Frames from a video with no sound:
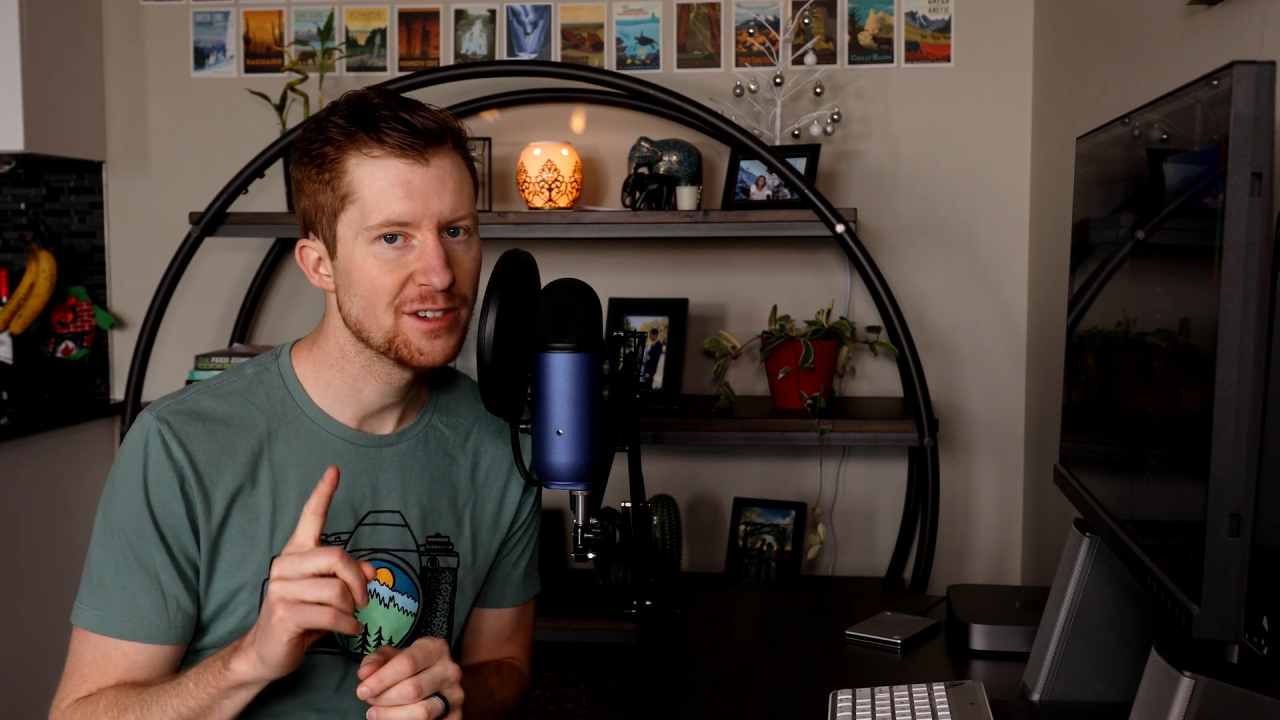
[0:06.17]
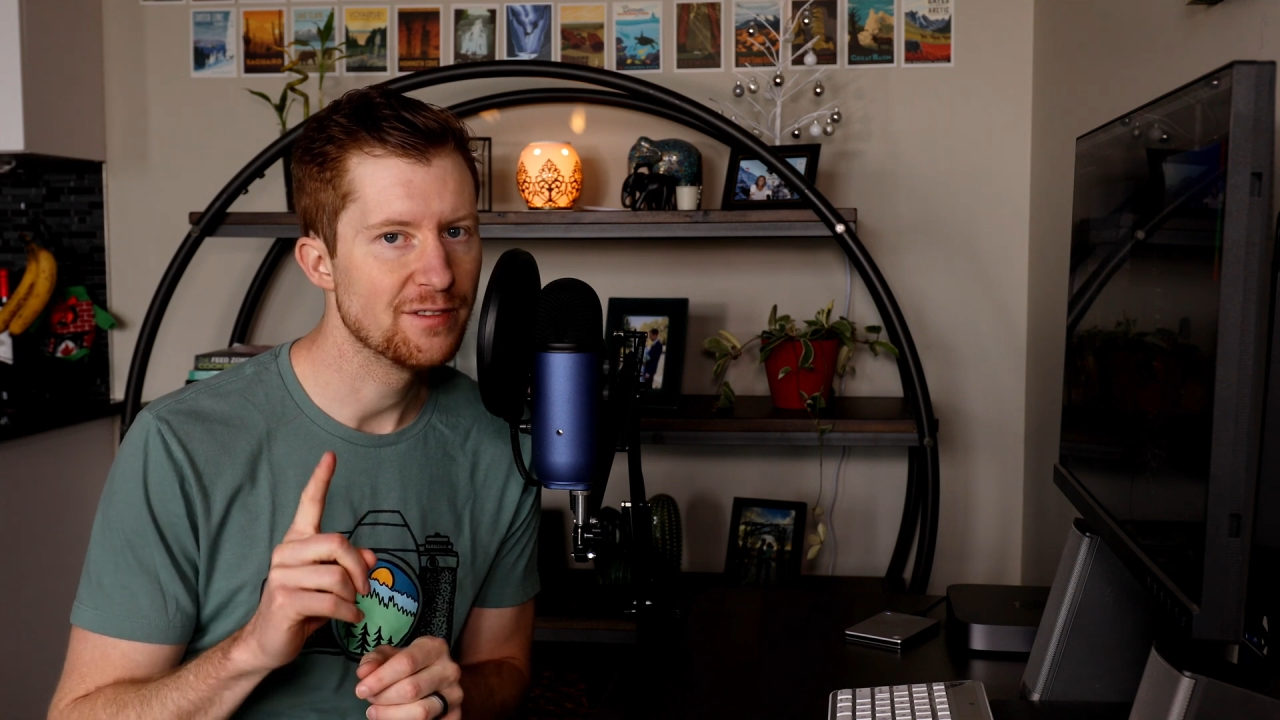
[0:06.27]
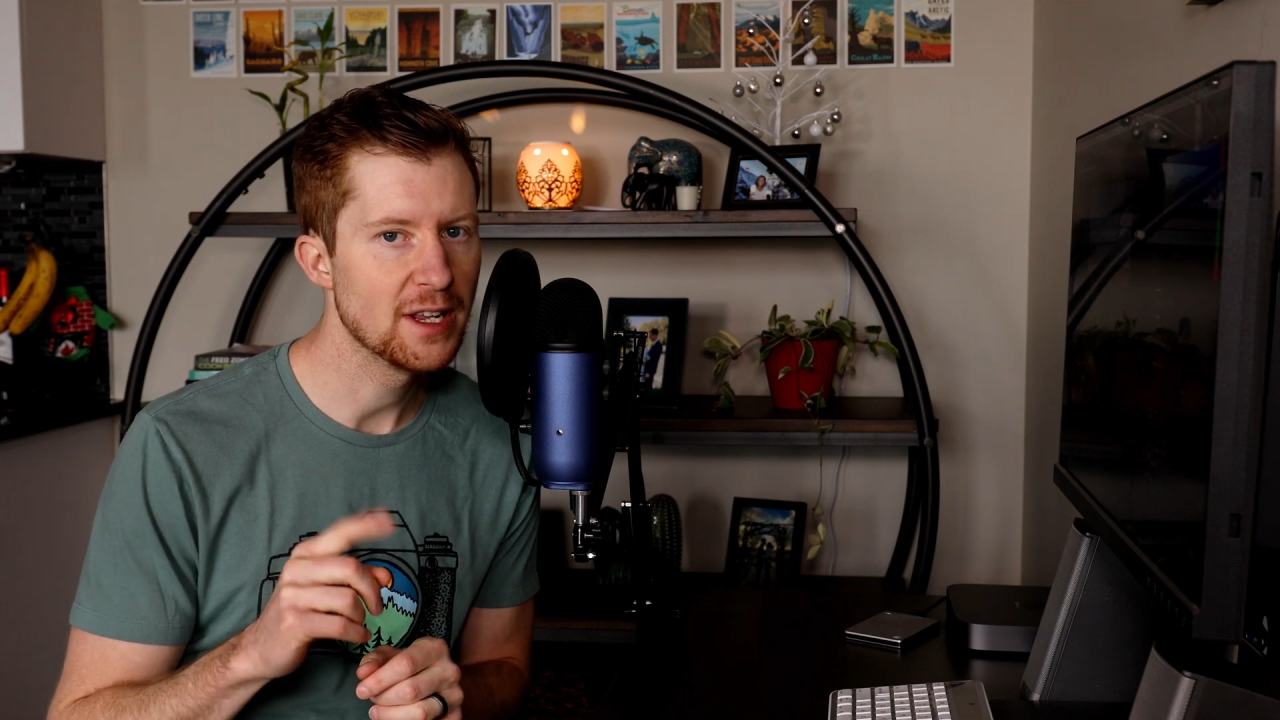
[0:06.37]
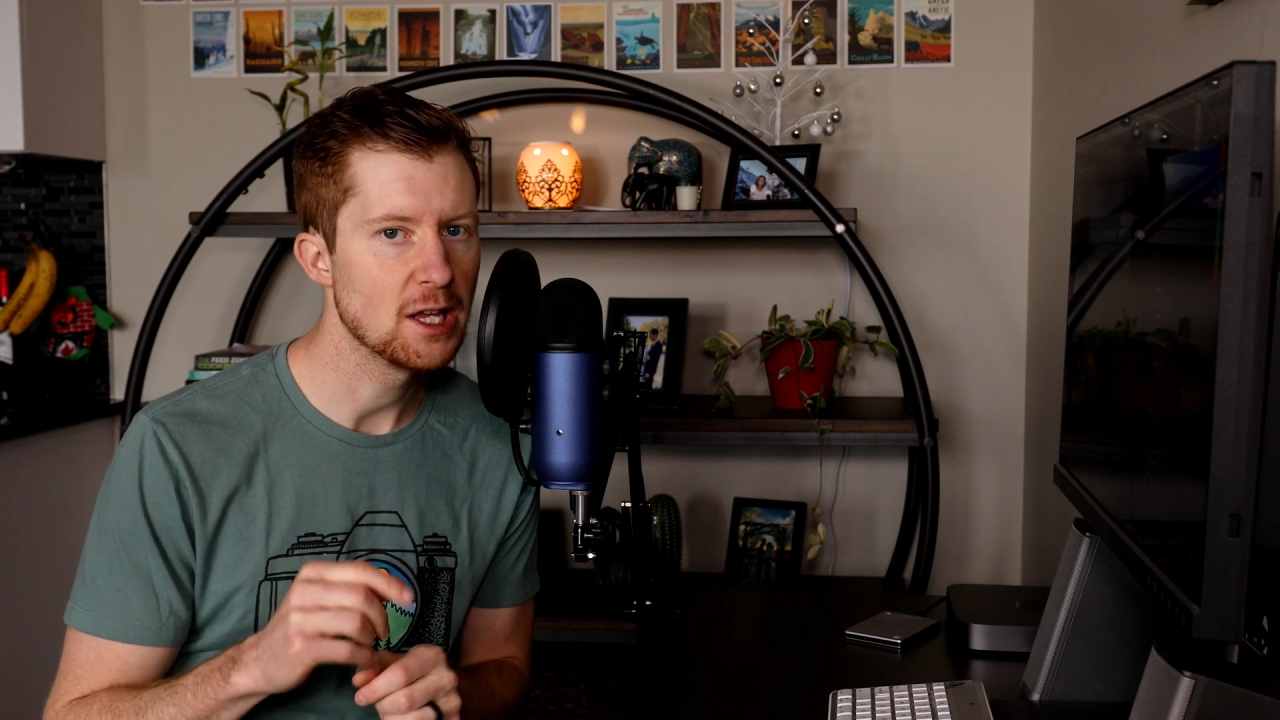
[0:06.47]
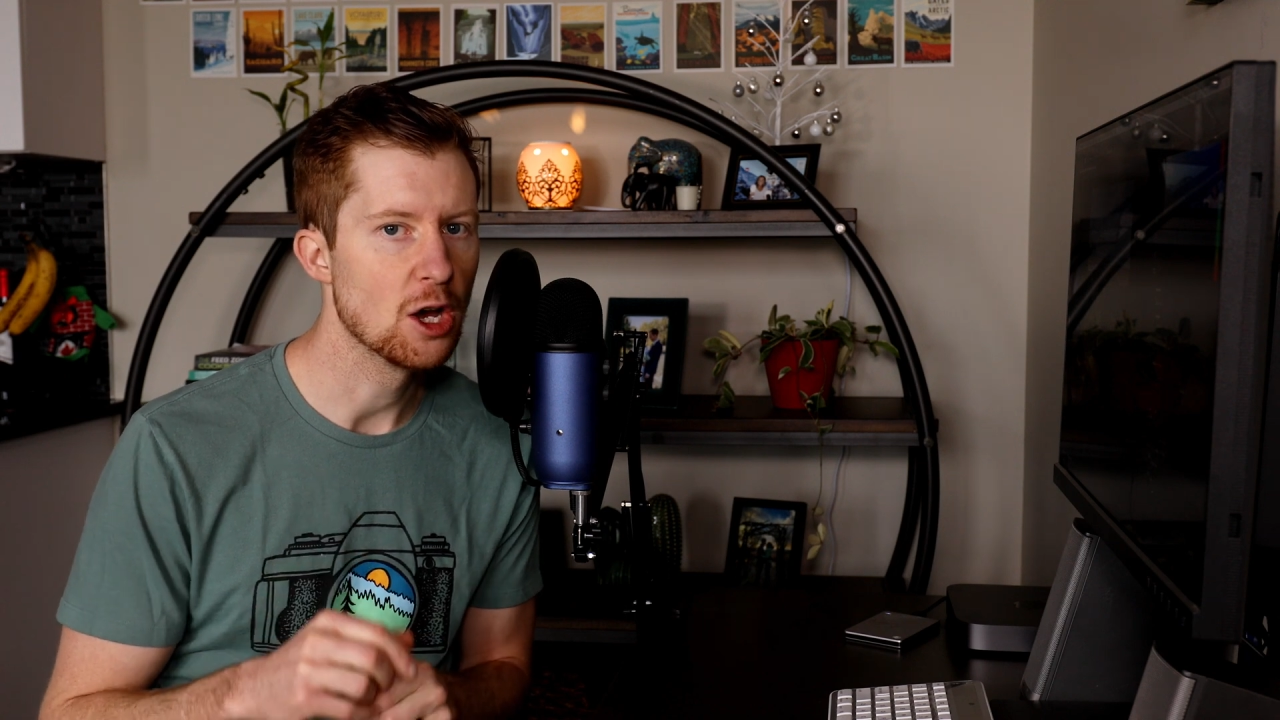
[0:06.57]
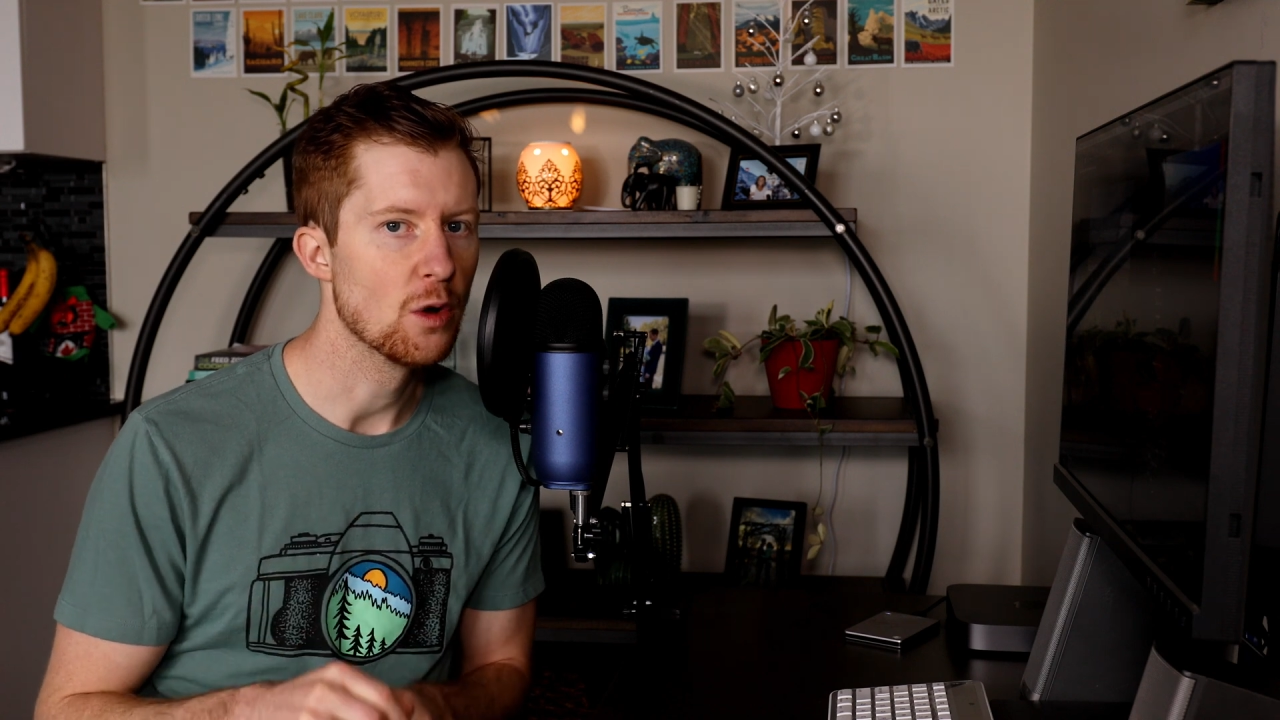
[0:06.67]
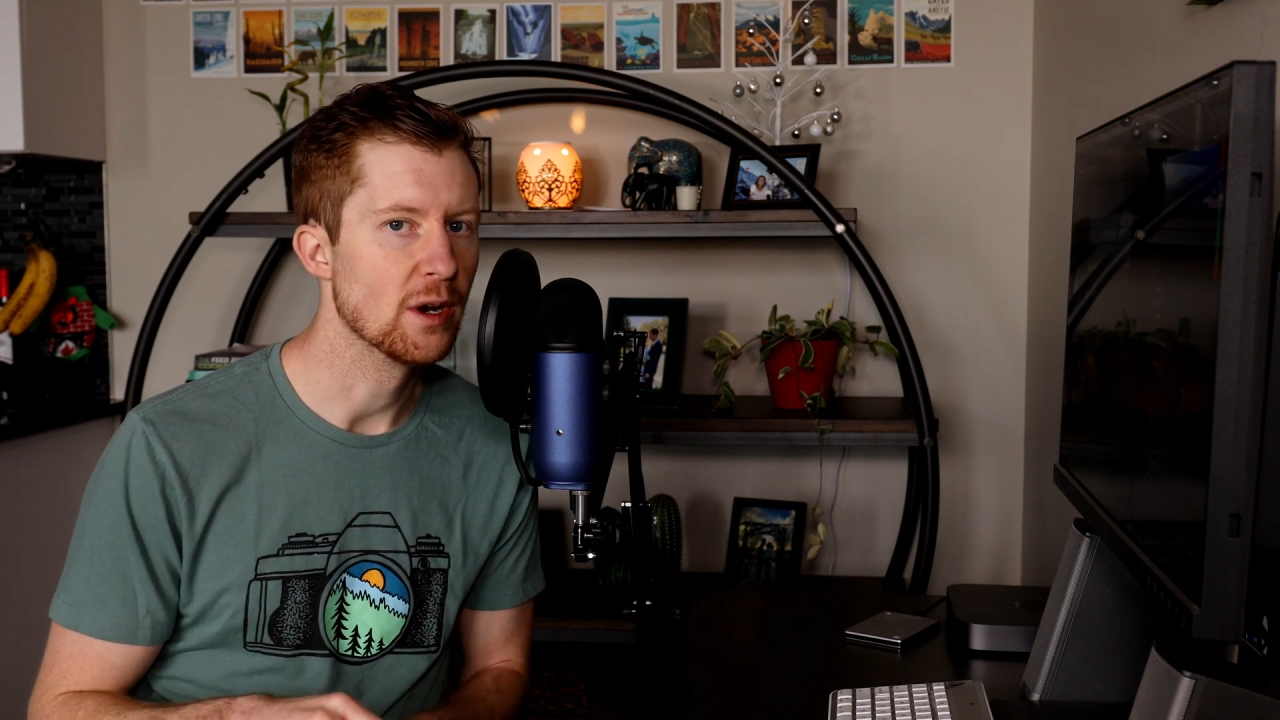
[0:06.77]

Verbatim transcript: video